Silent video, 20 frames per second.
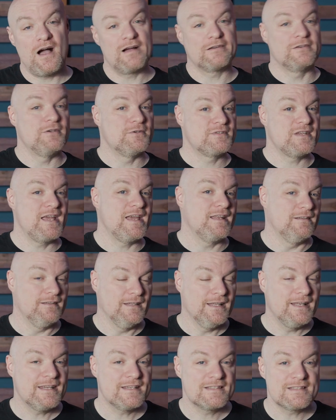Cognos
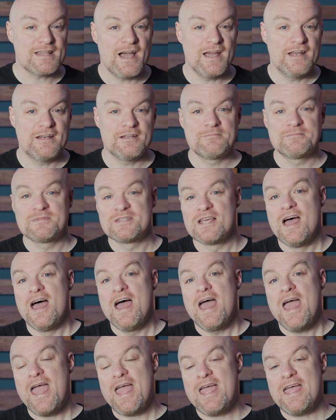analytics items.
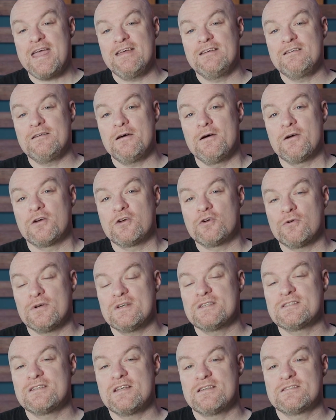And
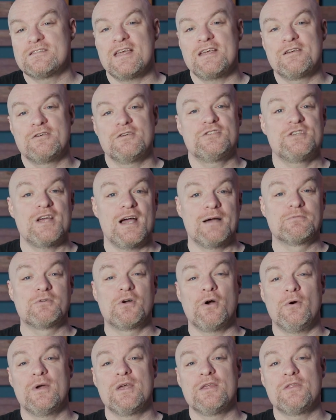Chris does a good job
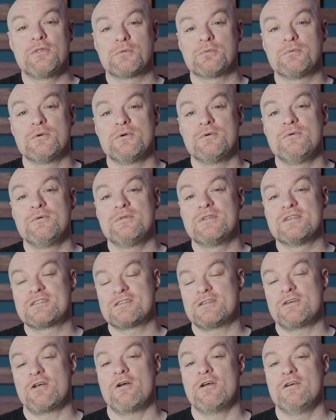going through the
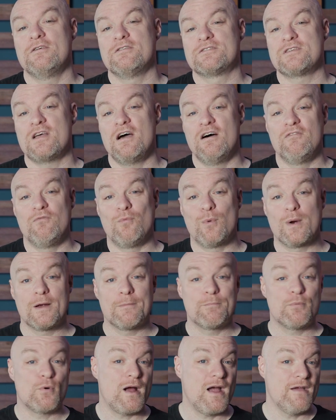scenarios of
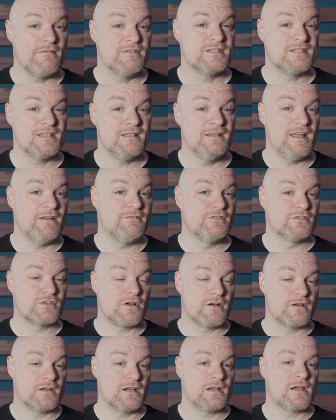where privacy levels
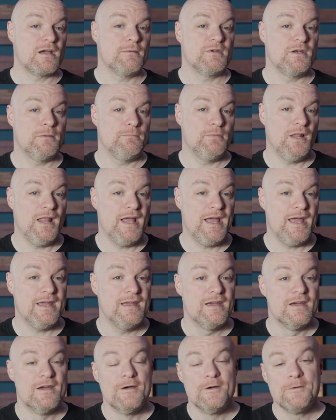are going to come into
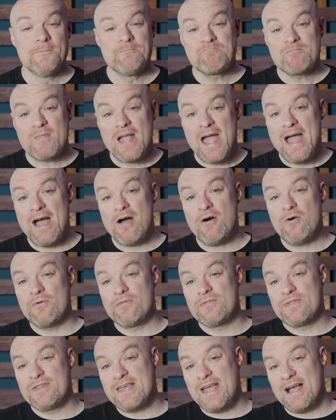play,
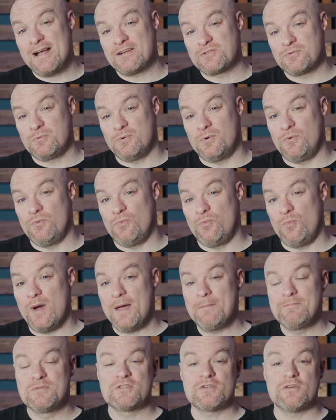how the actual
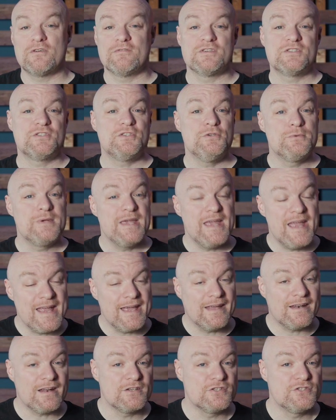web service, you
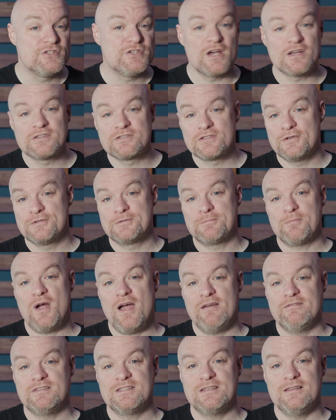can't adjust those
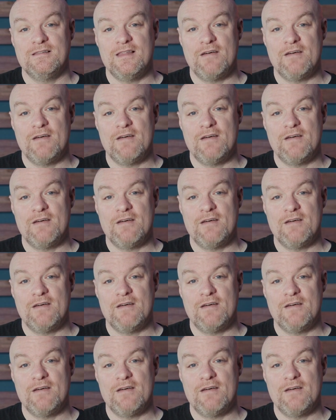privacy